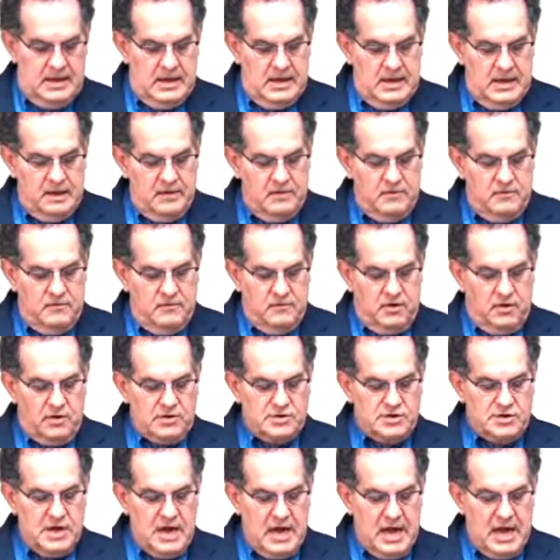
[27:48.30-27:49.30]
in
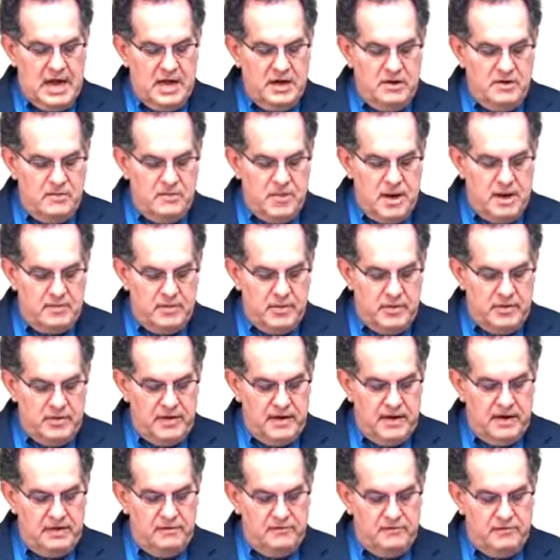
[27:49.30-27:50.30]
verse 9. Remember
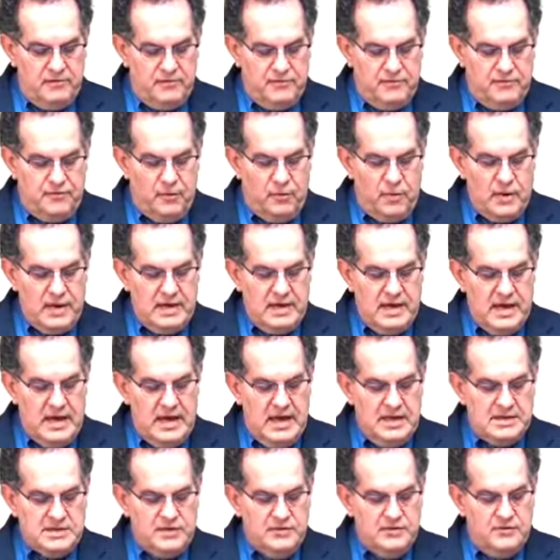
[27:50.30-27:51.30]
that for 40
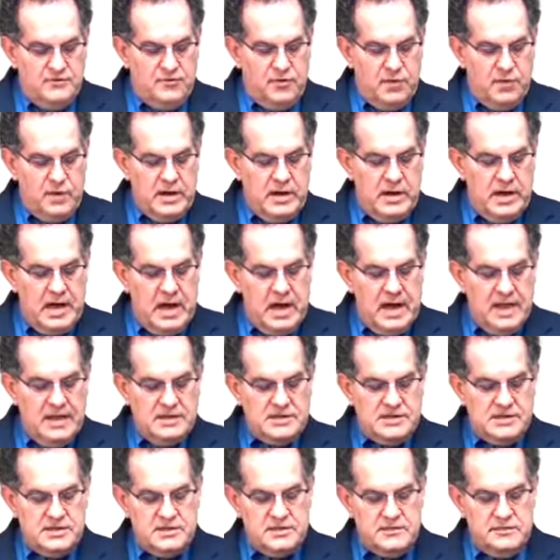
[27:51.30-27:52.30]
days and 40
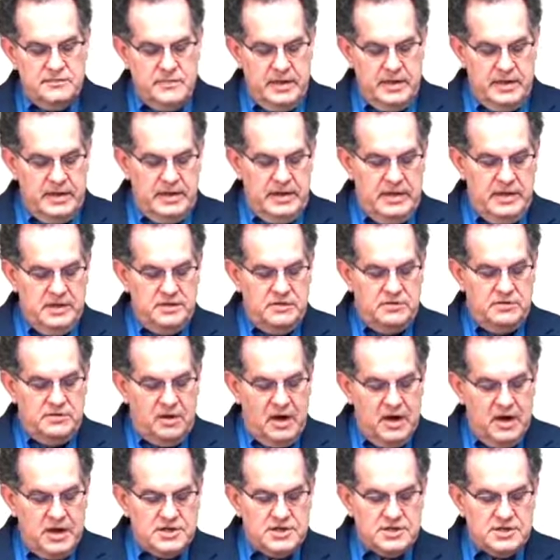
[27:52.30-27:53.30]
nights, he had
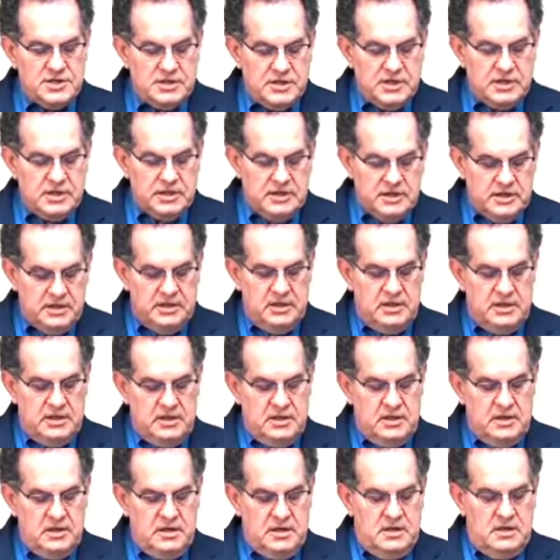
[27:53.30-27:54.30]
trudged
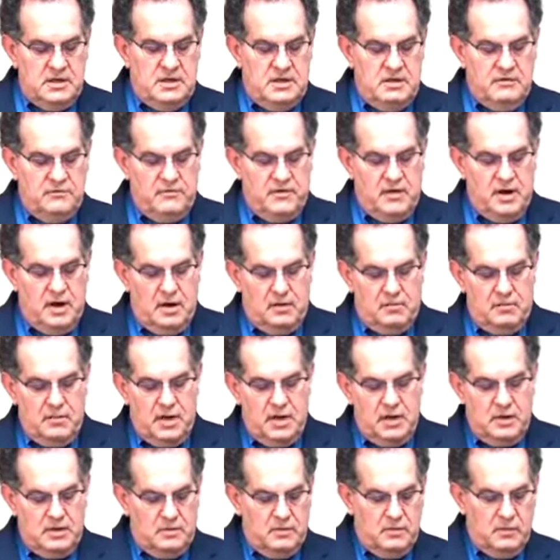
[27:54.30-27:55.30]

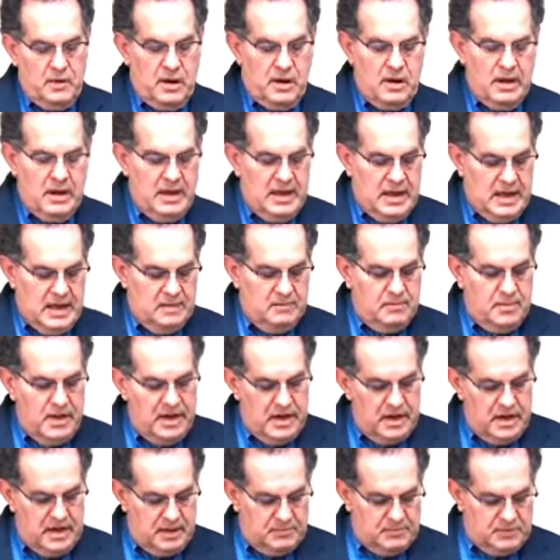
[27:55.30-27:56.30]
from where he had
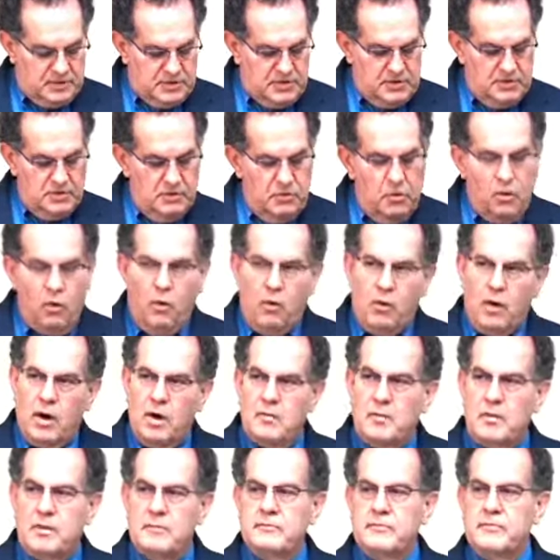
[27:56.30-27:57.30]
been up to
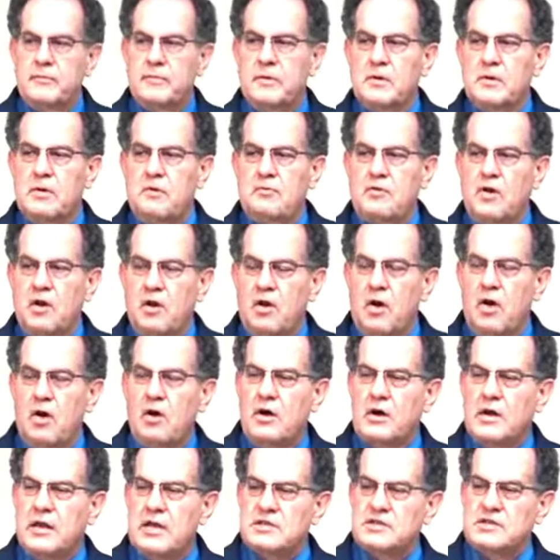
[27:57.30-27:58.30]
Horeb over a
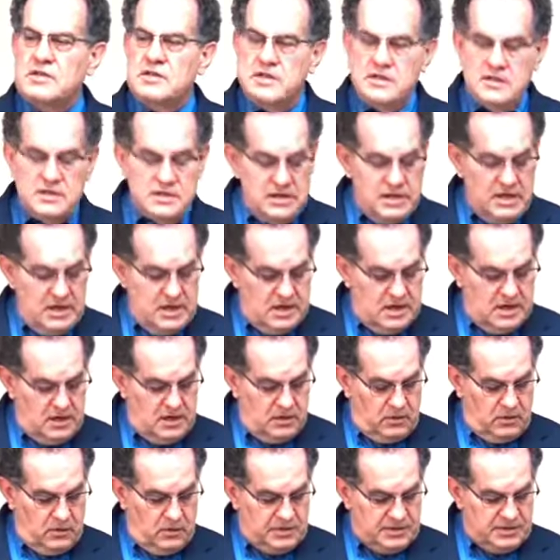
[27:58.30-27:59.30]
long distance, and
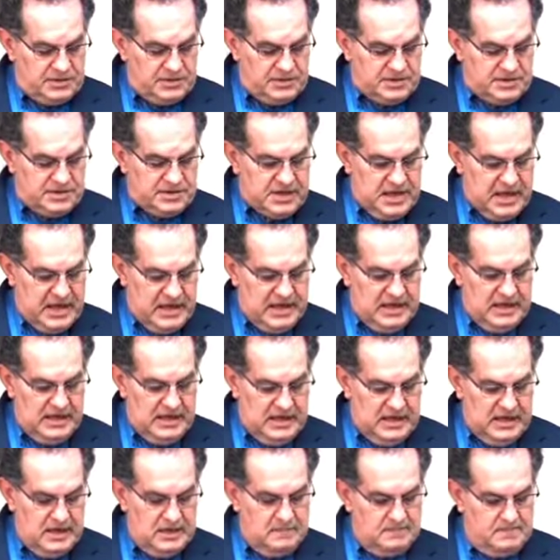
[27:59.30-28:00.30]
the Lord
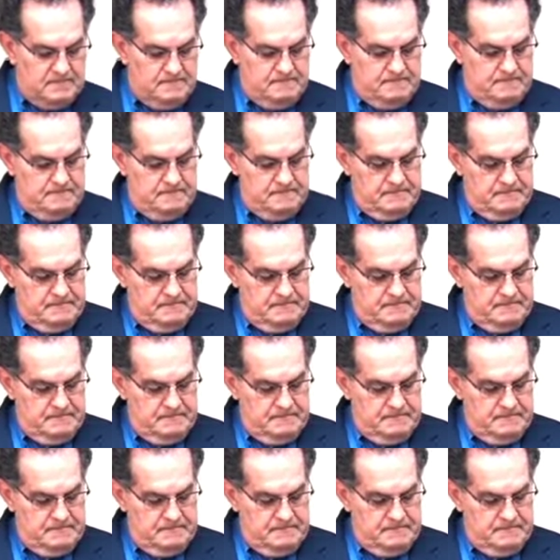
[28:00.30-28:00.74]
sustained him